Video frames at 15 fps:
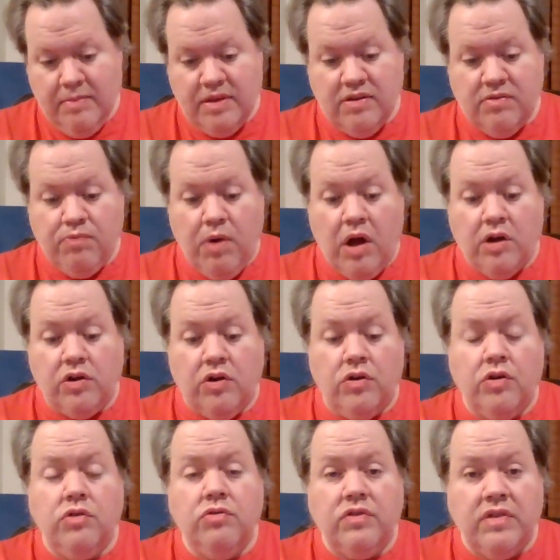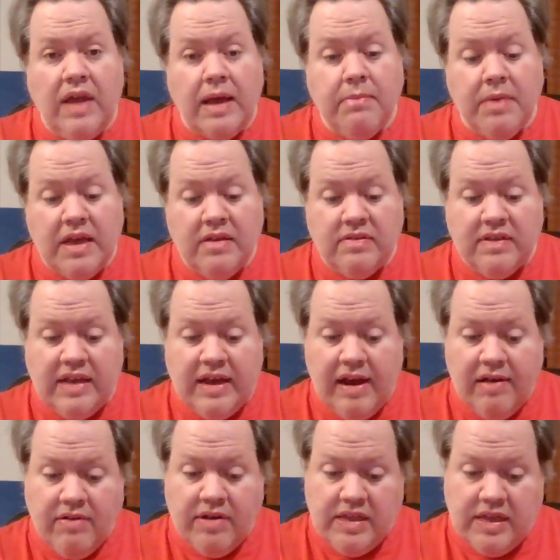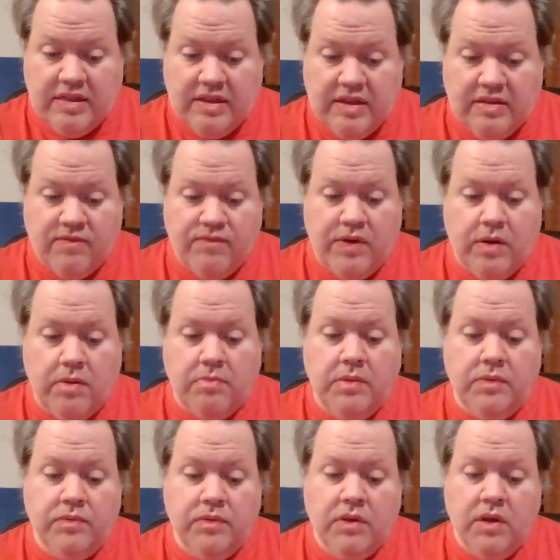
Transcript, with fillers: Mrs. Walker, whose name is Karen in this film.